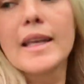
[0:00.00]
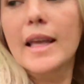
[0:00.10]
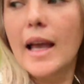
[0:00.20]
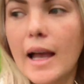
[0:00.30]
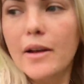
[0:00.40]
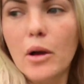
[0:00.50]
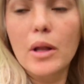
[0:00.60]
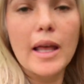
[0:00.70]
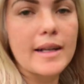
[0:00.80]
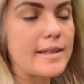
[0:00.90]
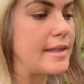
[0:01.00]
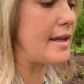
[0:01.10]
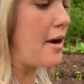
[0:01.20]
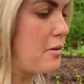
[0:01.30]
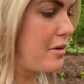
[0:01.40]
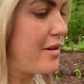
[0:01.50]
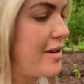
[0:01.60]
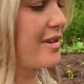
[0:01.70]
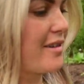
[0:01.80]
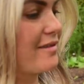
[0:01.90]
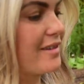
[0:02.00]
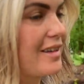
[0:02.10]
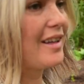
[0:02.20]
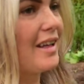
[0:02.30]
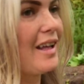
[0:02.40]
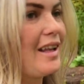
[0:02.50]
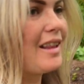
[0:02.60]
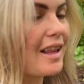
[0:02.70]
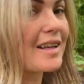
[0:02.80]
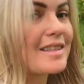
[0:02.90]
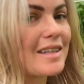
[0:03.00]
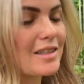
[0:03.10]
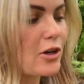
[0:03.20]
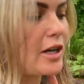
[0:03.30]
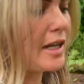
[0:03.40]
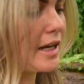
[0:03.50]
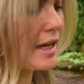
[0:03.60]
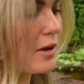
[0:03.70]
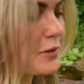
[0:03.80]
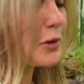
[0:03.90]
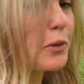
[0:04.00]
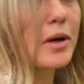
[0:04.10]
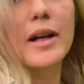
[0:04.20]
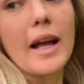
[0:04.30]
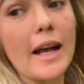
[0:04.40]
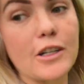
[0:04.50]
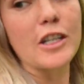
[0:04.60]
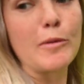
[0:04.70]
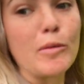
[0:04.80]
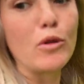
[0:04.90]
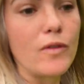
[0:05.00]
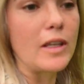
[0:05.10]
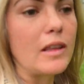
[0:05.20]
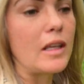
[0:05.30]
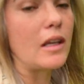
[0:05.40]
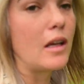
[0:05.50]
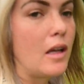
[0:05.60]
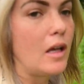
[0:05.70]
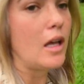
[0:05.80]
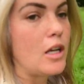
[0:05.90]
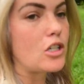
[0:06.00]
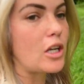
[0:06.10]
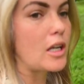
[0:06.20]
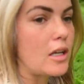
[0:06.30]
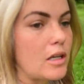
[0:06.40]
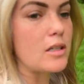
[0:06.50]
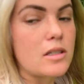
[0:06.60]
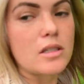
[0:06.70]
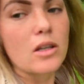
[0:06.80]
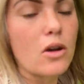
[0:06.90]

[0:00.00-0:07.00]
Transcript: Yeah, I know Lexi's out. Lexi has started getting out, so we're gonna actually be moving the chickens